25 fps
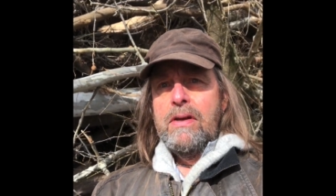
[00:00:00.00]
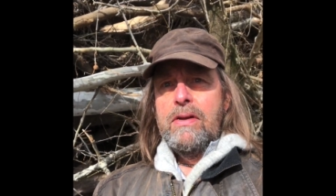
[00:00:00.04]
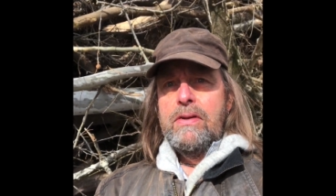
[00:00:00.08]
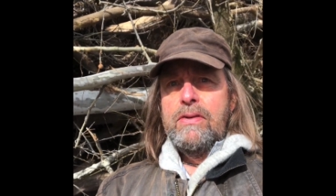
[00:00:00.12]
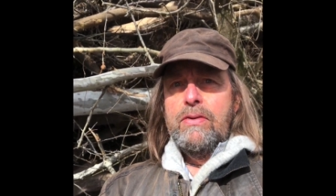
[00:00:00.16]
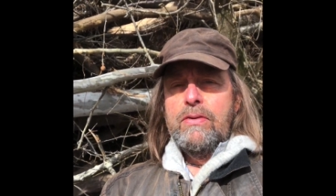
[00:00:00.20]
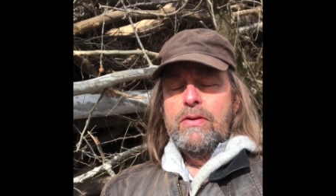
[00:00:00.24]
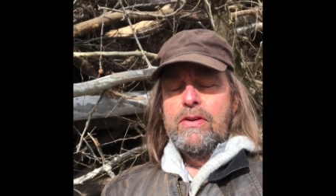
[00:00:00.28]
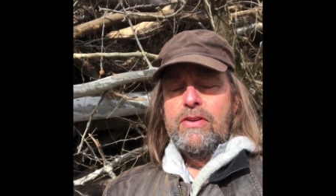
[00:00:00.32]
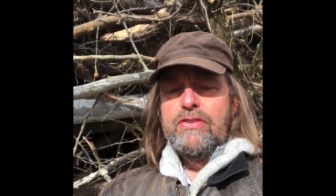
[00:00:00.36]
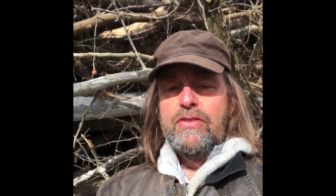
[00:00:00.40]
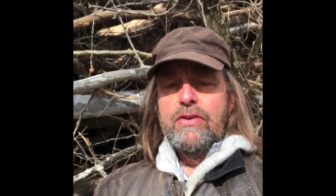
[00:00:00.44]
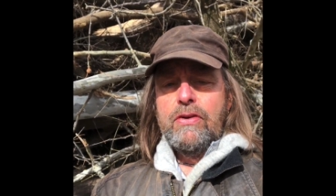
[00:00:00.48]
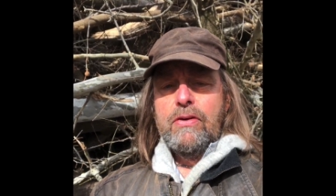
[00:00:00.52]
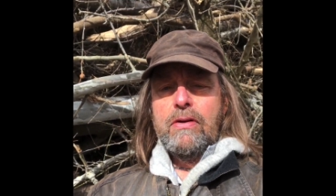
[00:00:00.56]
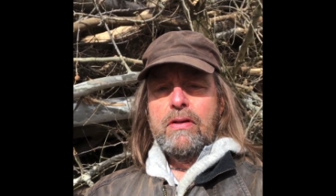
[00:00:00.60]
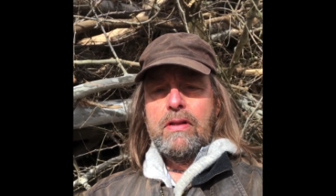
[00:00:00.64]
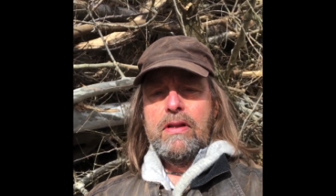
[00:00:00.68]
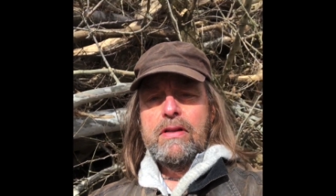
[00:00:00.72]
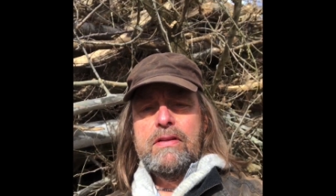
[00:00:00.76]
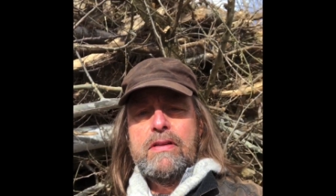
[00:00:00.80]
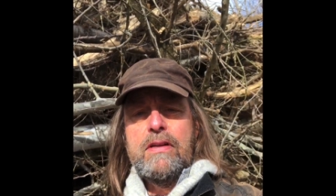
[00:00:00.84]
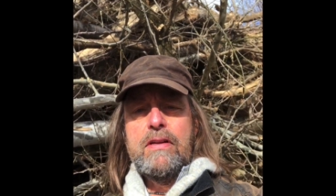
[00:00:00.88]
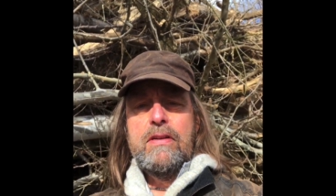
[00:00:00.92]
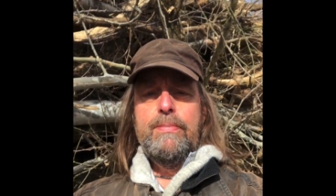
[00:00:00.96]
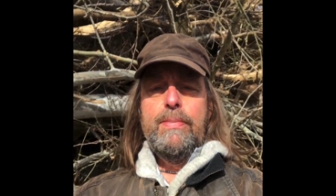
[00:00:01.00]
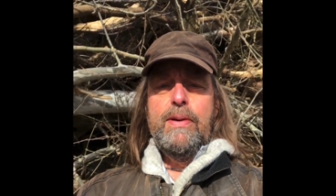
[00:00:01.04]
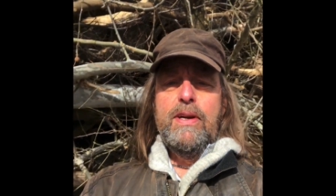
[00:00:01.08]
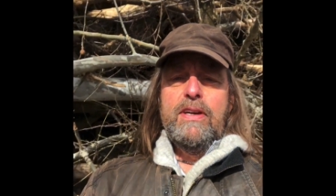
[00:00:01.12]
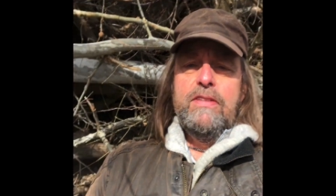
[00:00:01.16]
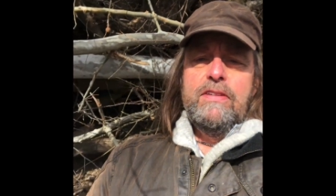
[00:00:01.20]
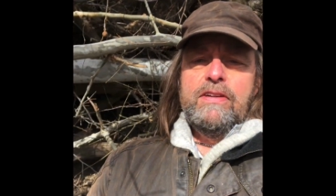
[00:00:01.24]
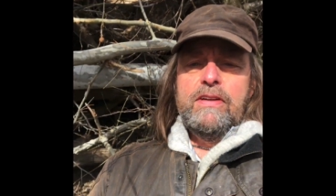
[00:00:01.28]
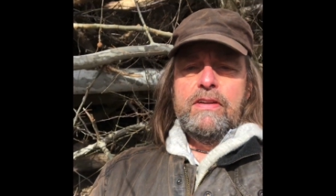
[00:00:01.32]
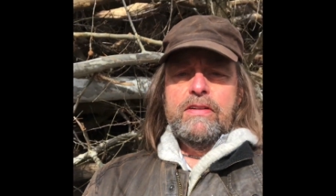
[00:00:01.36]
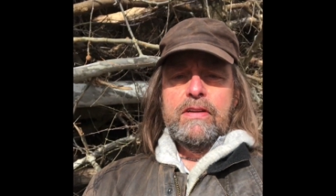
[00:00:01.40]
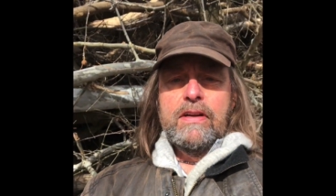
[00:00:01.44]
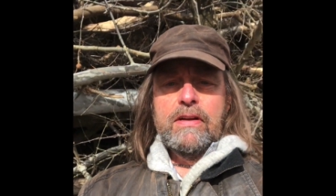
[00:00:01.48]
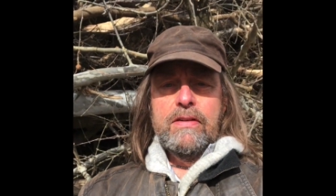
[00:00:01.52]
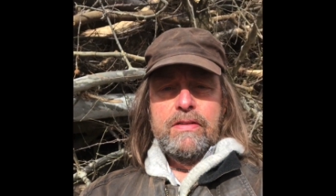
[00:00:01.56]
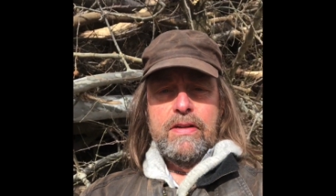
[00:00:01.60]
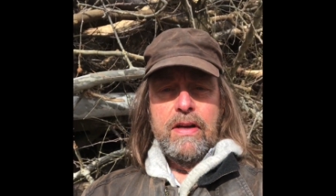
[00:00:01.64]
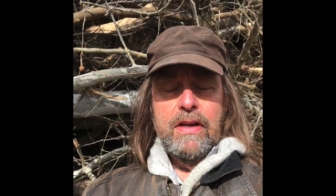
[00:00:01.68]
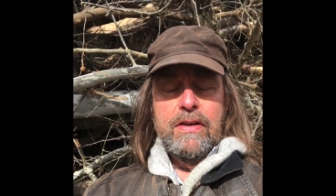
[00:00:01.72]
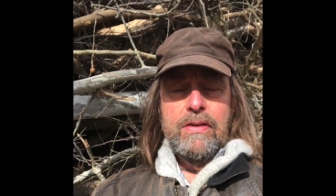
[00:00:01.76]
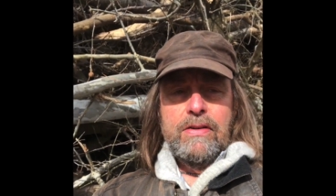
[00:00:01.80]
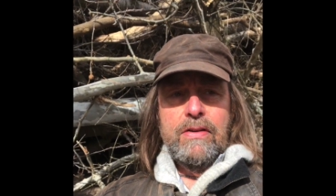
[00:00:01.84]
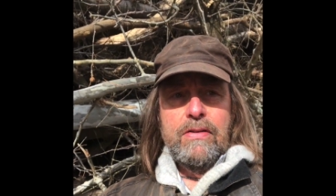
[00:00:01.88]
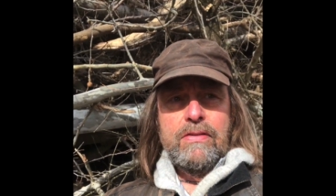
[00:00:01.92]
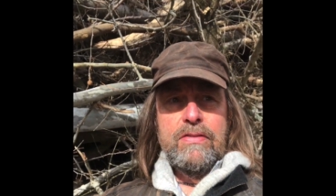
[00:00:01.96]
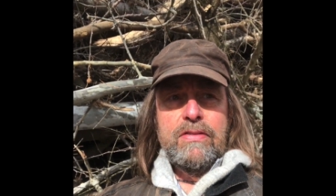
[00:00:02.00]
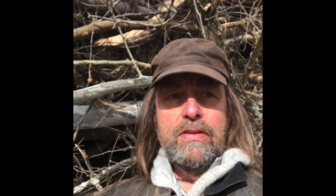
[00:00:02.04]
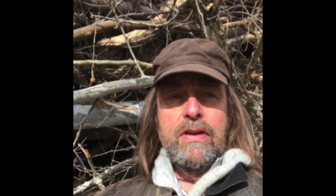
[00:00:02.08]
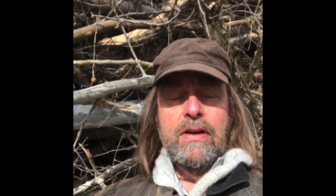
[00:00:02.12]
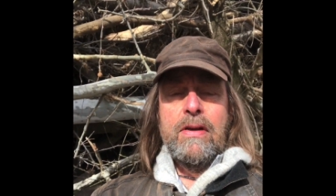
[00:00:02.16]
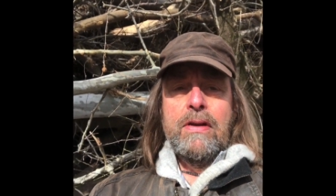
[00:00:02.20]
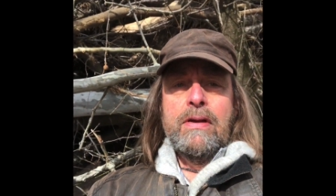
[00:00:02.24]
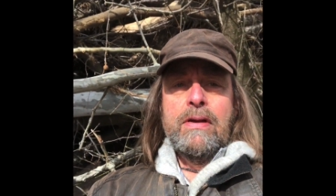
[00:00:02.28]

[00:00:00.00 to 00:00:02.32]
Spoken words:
to ensure that the species continues,